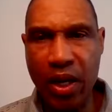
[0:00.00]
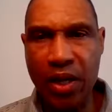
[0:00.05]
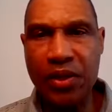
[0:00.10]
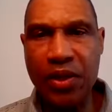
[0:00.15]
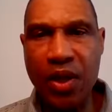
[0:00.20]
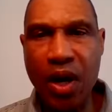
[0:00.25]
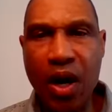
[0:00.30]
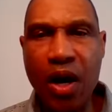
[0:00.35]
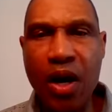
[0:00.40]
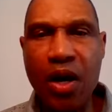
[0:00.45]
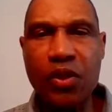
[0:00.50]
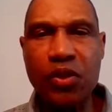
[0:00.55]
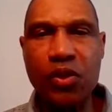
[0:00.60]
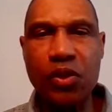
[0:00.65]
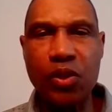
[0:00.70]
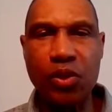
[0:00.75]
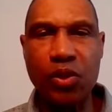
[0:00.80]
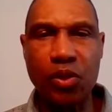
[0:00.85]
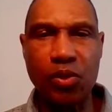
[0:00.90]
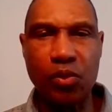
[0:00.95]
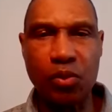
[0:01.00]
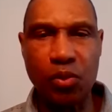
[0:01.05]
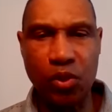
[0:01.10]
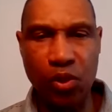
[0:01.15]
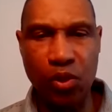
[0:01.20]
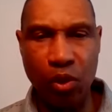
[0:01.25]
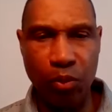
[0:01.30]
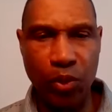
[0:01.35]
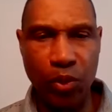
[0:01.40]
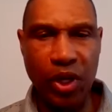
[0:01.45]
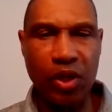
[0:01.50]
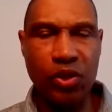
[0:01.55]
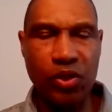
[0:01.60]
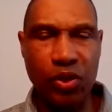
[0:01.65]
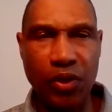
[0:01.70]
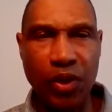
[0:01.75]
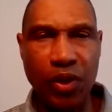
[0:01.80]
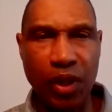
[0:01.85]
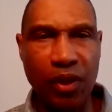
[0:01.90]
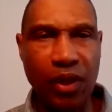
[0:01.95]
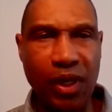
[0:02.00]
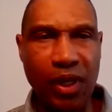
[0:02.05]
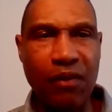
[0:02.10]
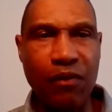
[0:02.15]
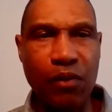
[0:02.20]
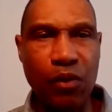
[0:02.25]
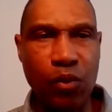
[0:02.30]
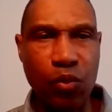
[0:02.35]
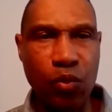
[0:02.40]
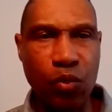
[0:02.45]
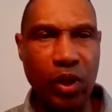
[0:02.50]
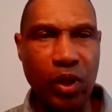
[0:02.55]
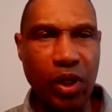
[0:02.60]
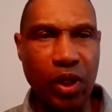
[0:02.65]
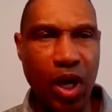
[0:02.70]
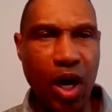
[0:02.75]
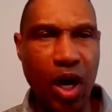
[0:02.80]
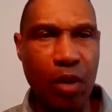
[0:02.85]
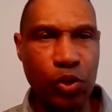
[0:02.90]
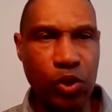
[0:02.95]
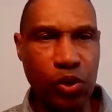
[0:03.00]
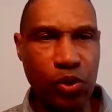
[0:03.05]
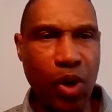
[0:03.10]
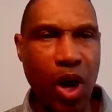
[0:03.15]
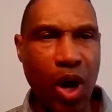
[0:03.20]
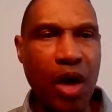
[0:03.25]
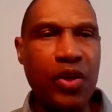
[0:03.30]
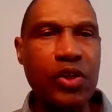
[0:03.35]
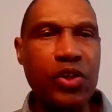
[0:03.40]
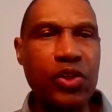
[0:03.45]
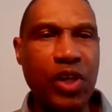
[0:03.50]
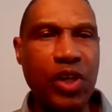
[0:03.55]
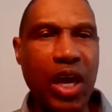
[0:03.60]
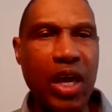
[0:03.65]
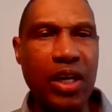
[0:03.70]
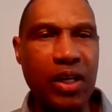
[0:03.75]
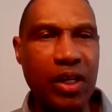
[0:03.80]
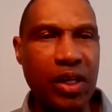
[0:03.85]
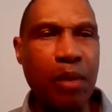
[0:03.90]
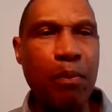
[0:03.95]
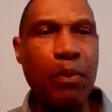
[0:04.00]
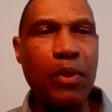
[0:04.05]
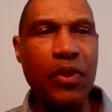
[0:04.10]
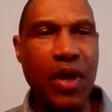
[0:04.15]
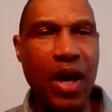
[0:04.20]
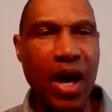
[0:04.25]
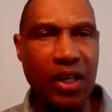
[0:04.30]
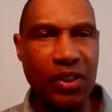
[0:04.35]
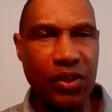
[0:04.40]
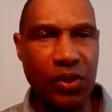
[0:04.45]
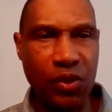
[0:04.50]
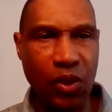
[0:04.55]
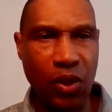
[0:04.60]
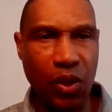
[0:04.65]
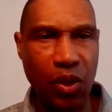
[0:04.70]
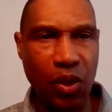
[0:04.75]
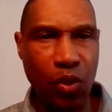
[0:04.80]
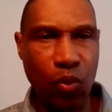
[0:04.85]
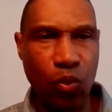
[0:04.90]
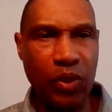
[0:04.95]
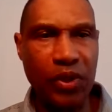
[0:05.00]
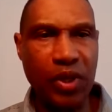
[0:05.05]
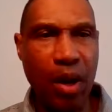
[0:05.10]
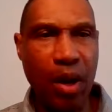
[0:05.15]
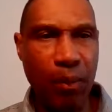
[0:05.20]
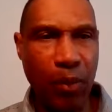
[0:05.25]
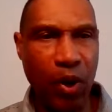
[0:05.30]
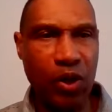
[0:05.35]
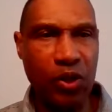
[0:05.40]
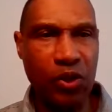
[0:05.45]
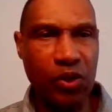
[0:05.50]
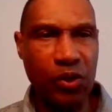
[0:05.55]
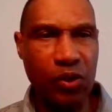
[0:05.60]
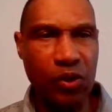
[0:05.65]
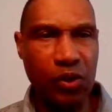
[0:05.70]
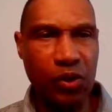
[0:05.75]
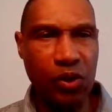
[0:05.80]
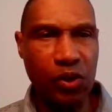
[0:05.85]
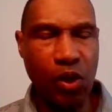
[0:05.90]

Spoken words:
it does, you know, bring it to another level when it comes to understanding and empathizing with that person.